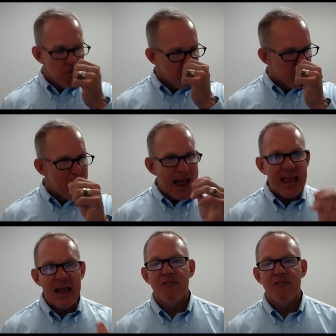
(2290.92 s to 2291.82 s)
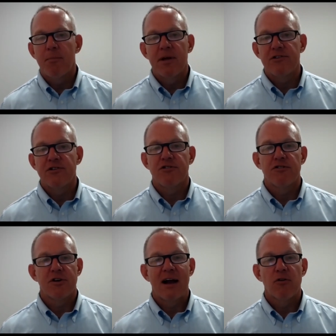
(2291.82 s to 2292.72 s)
Begging for business is
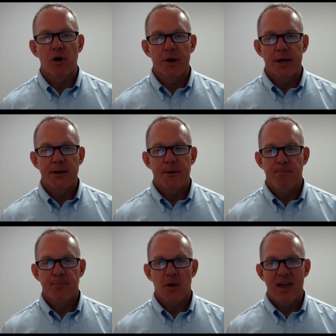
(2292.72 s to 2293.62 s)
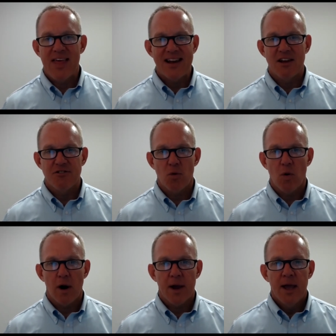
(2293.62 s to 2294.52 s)
never good. Okay, that doesn't
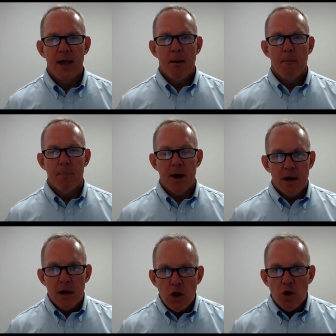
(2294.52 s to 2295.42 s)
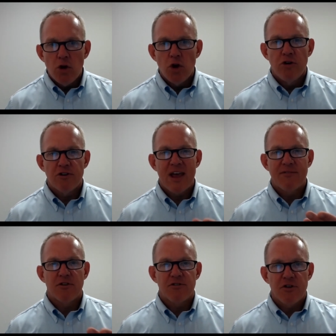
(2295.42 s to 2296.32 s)
work. But you just have
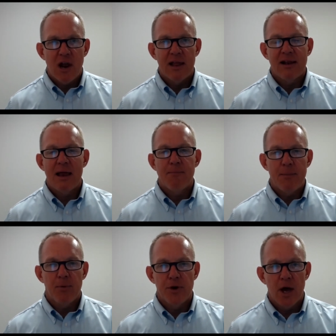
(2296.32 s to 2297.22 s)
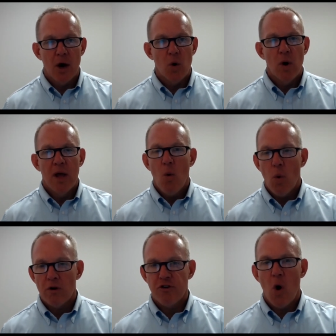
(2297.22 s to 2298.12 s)
to subtly let people know
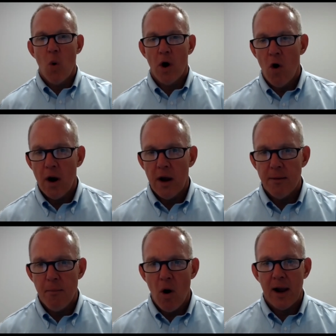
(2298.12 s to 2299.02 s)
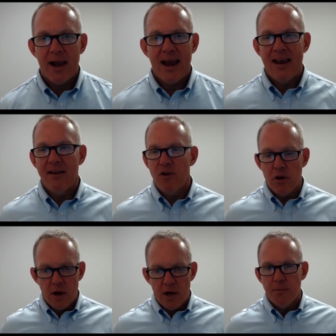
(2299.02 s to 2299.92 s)
what's going on in the market. And if you
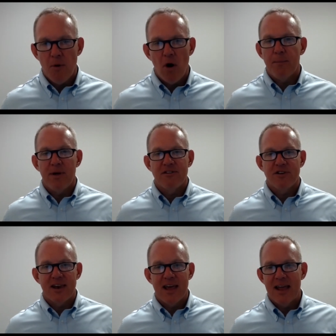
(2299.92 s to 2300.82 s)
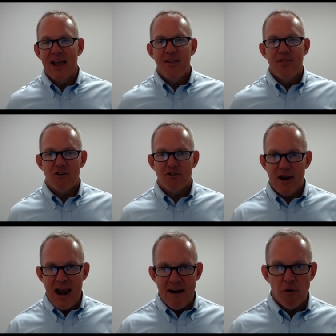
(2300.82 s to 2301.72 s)
look in the marketplace today, there's
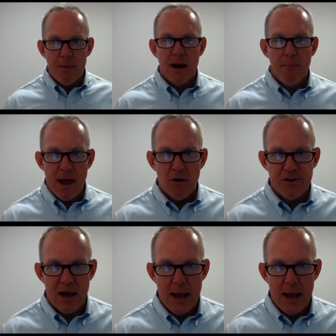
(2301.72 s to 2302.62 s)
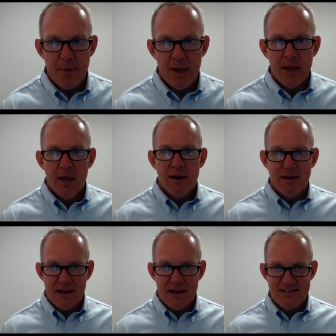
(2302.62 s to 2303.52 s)
never been a better time to
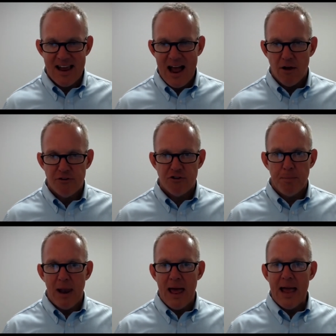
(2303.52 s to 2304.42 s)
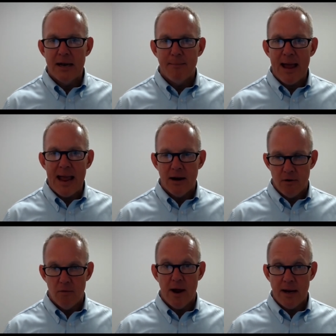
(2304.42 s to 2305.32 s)
list a house, supply and demand,
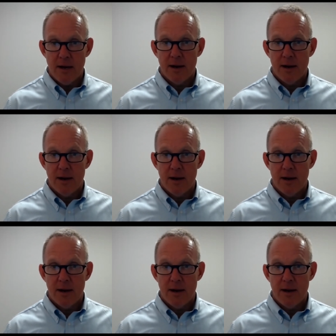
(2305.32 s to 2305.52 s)
right?